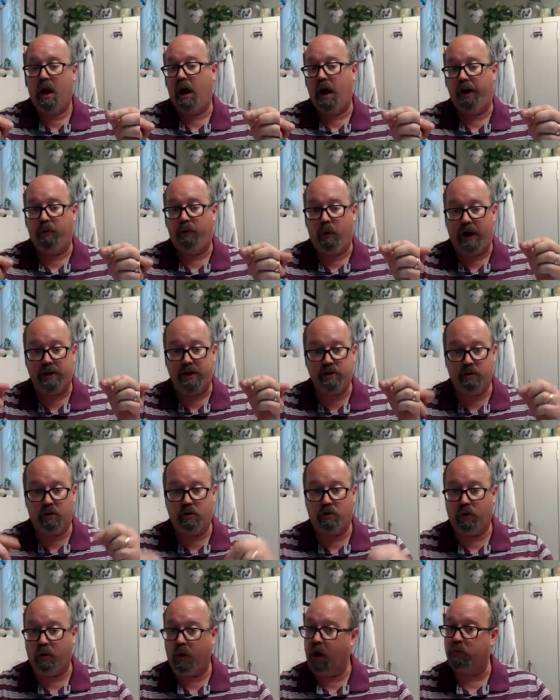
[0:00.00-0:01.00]
Otherwise, you'll
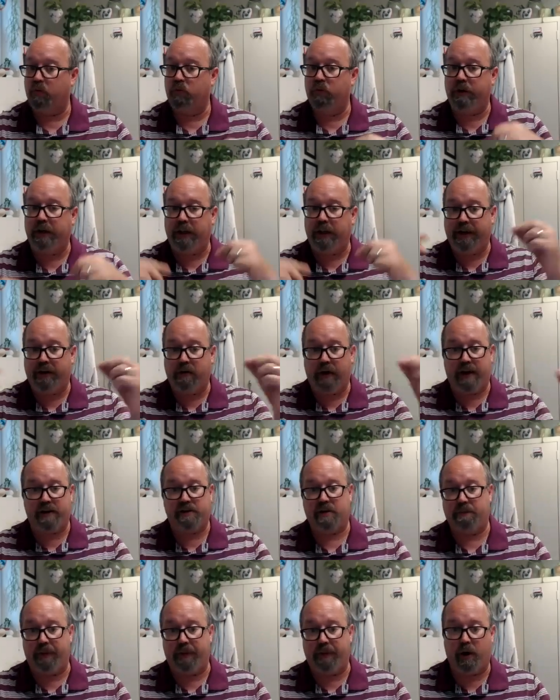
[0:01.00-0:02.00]
grow a really great
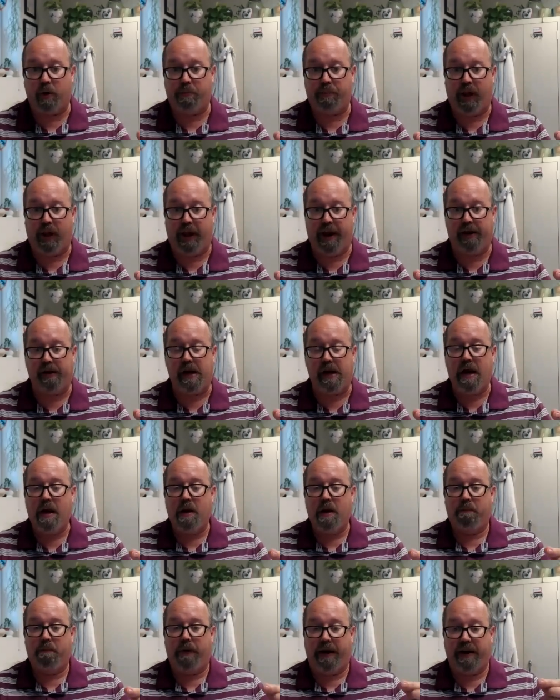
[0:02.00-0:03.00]
tomato plant,
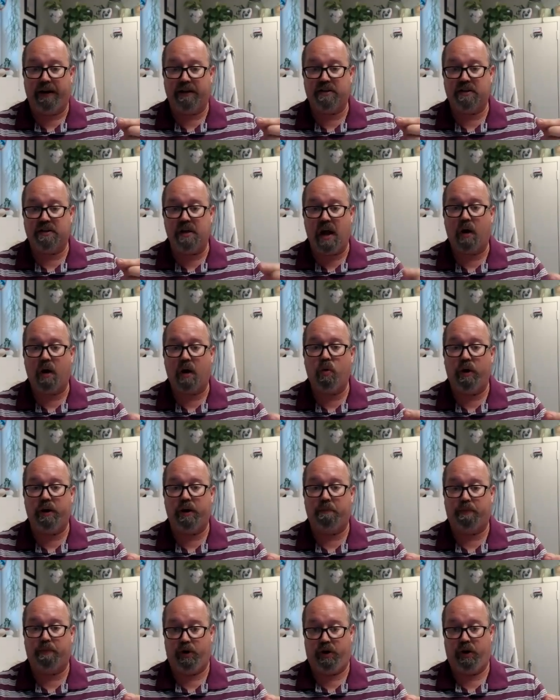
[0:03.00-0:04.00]
but it's not going
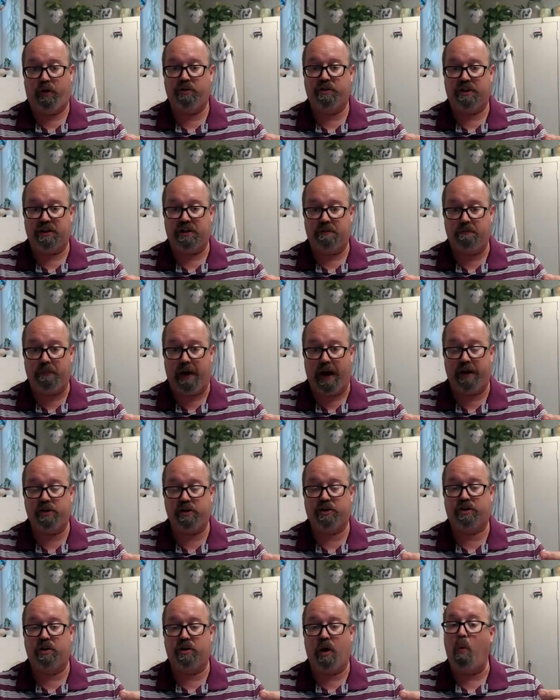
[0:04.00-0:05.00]
to produce as
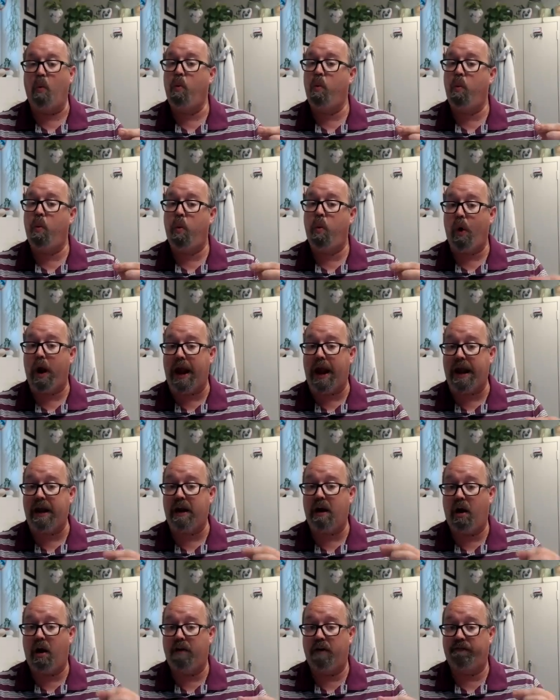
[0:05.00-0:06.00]
much. So
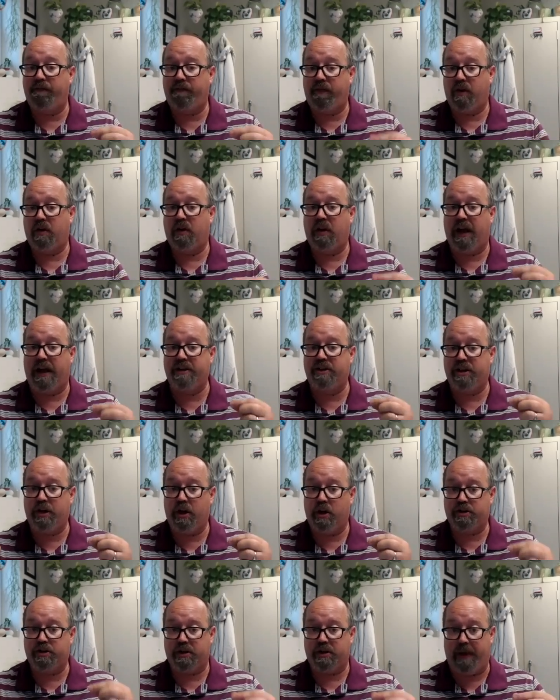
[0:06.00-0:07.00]
wait on fertilizing
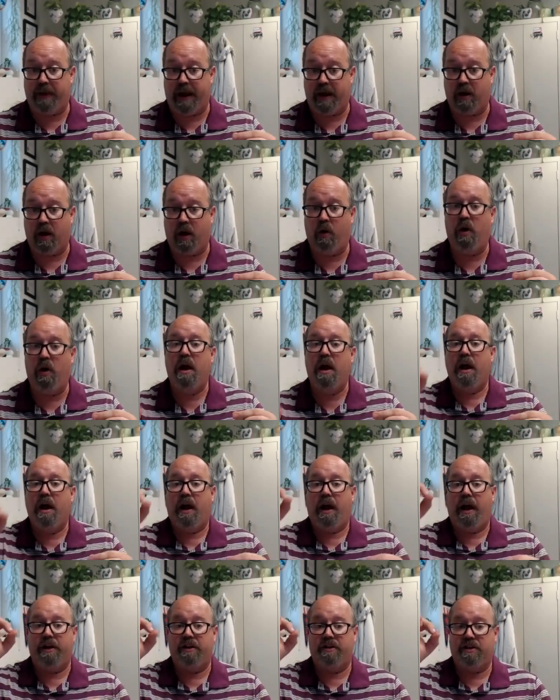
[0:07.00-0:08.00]
your tomato
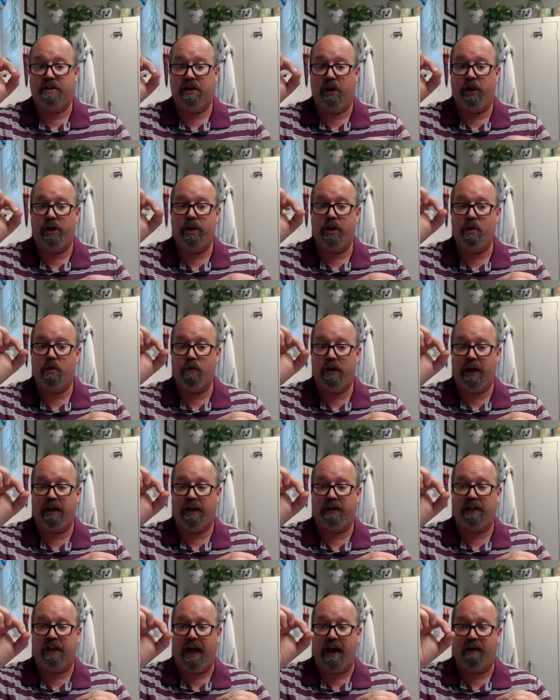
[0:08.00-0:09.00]
until you
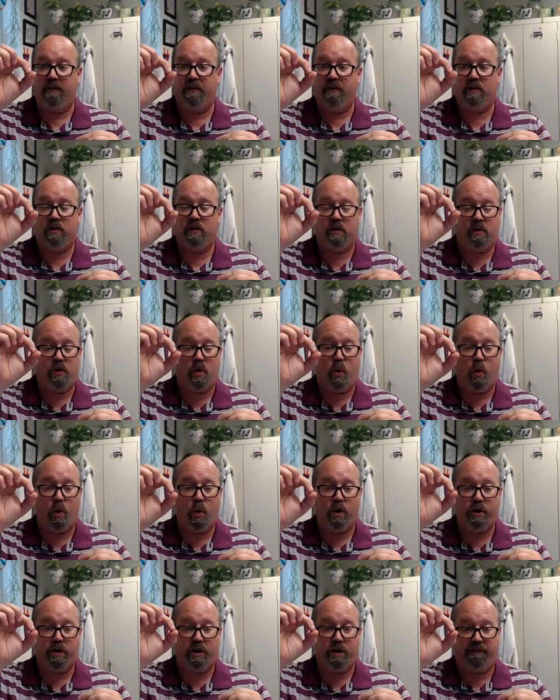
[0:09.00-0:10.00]
get that
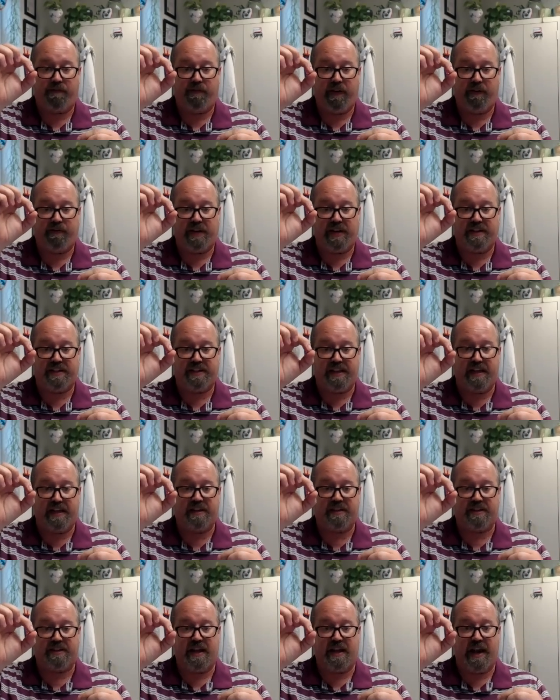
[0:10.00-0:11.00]
quarter to
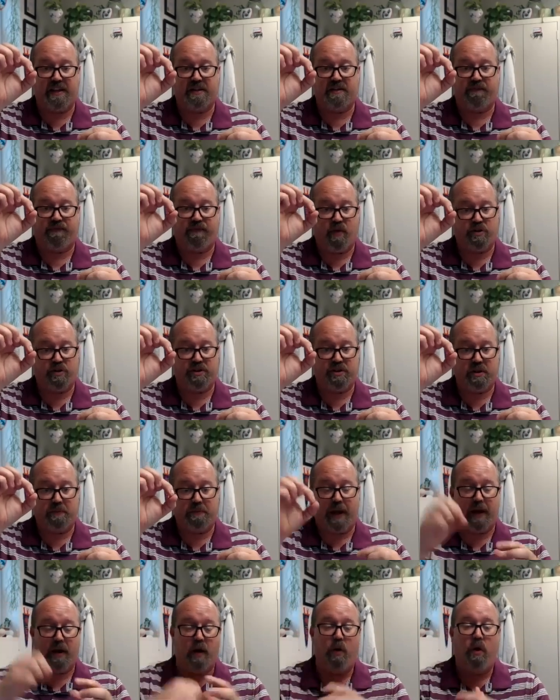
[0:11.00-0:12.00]
50-cent size first
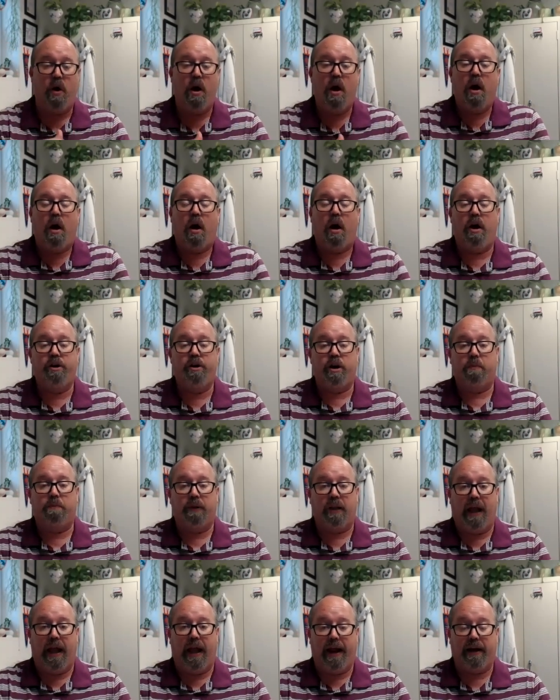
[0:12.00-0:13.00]
tomato on your
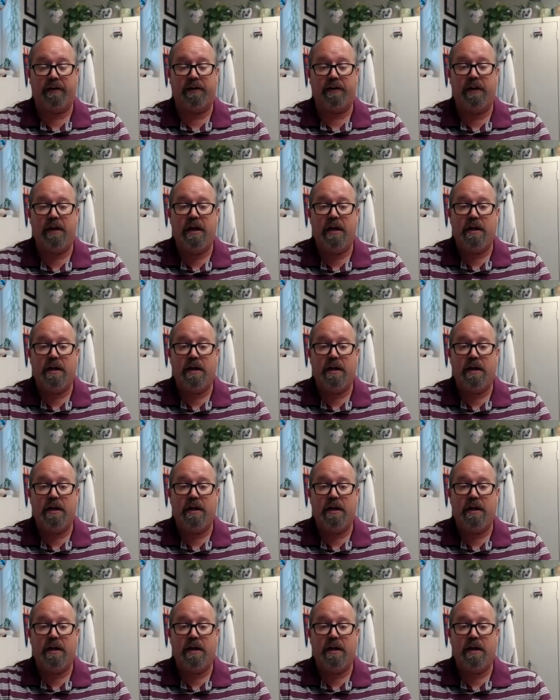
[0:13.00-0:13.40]
plant.